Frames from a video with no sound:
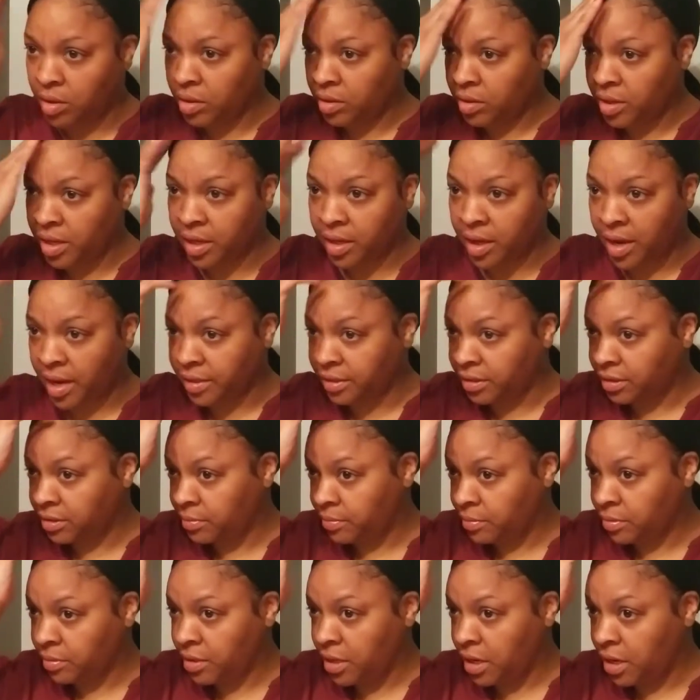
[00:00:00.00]
That Got To
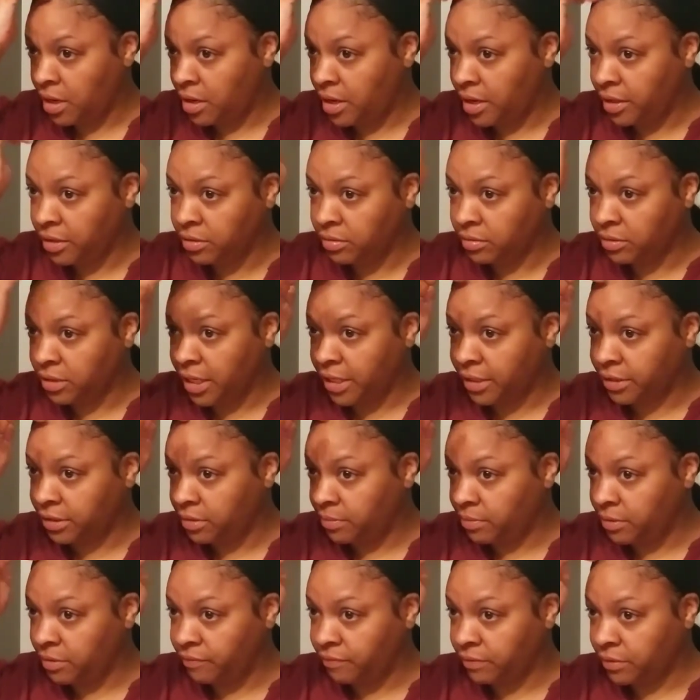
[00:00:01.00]
Be, y'all, I use Got
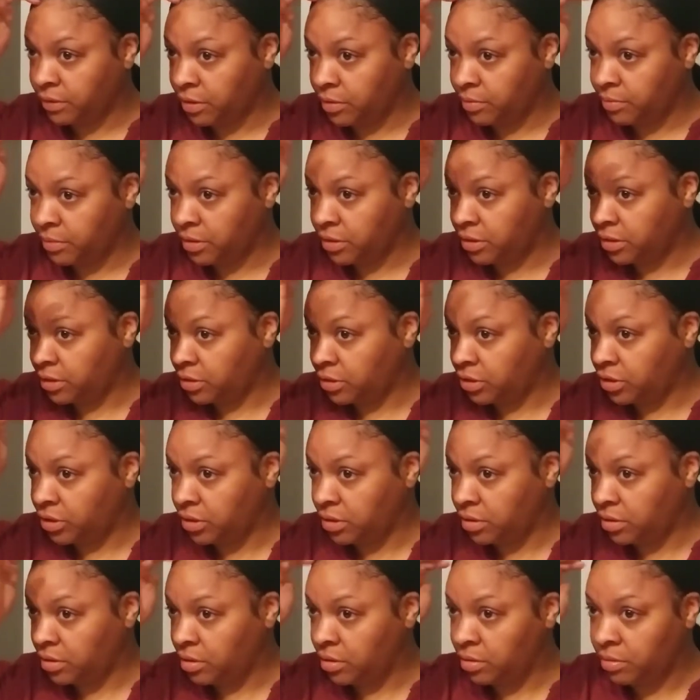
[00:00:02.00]
To Be for so much
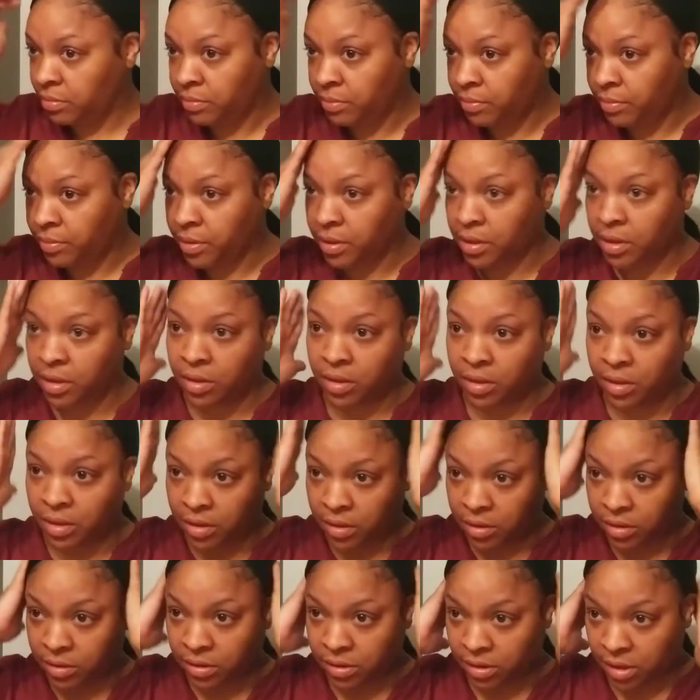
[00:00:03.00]

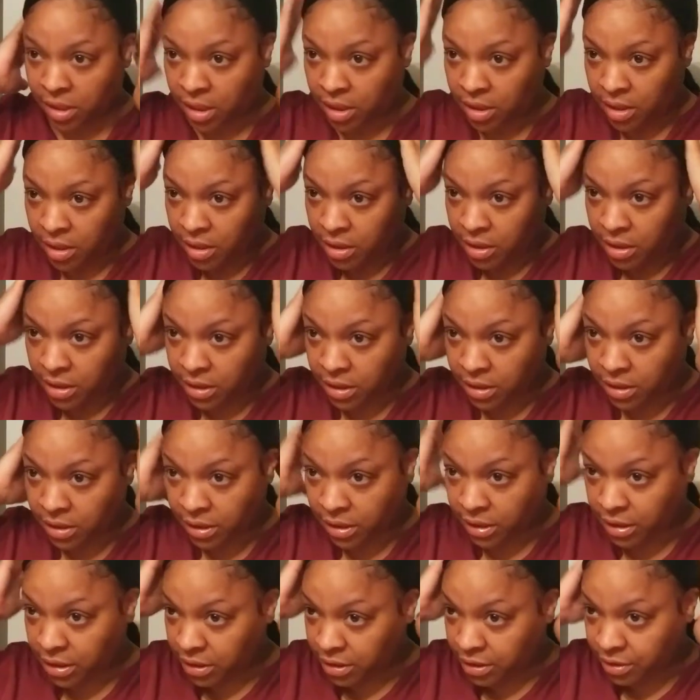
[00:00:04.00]
because it
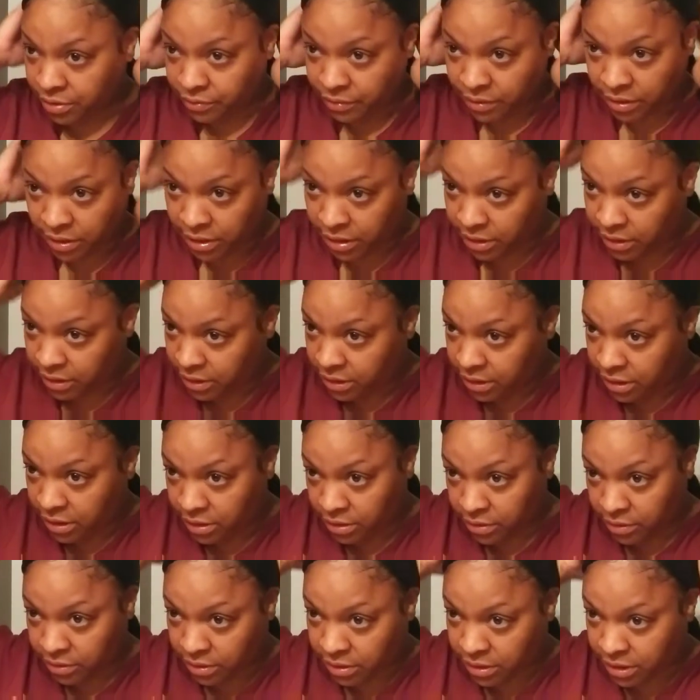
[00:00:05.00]
literally
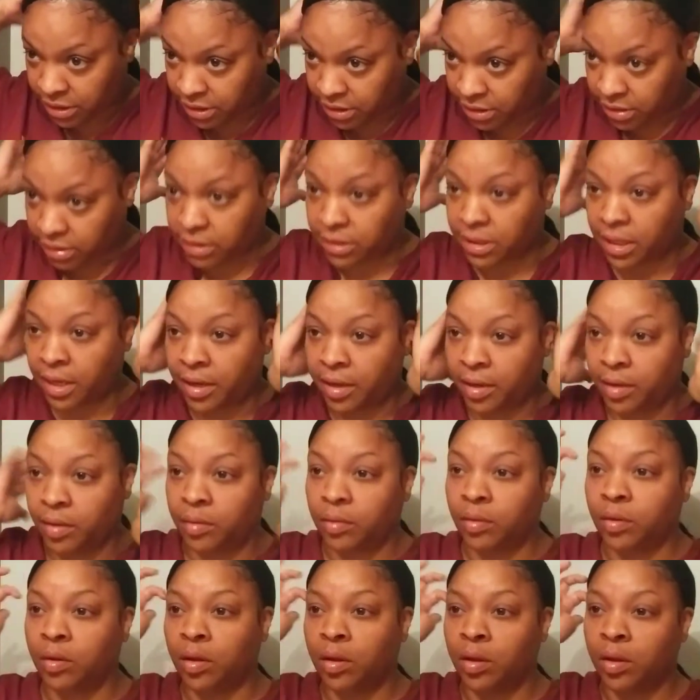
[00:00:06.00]
seals things down
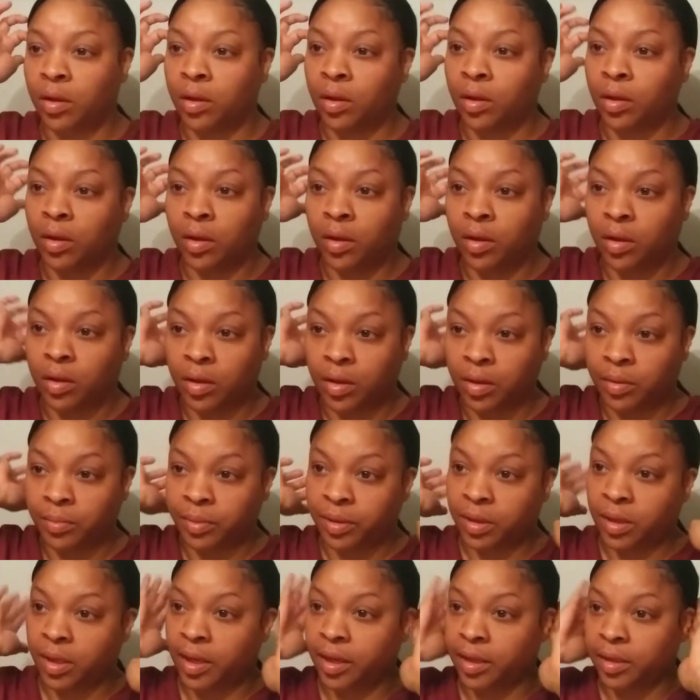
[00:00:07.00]
in
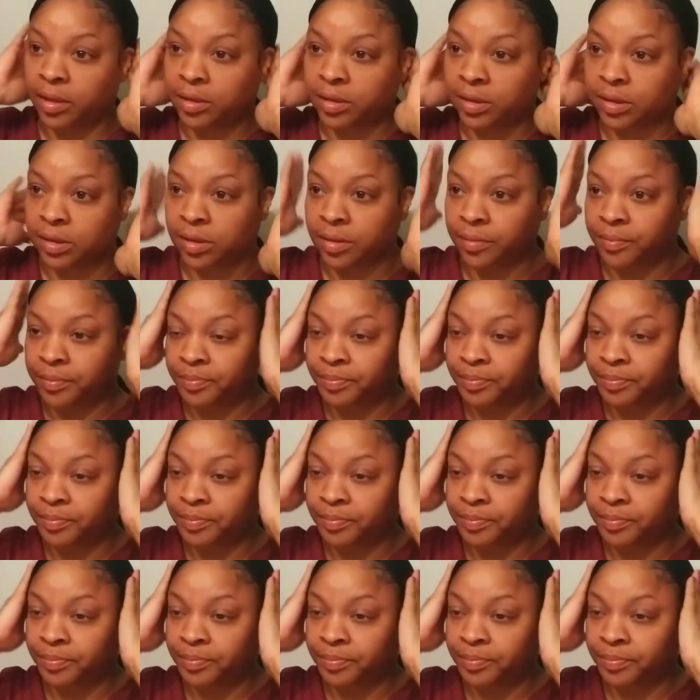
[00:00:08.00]
place.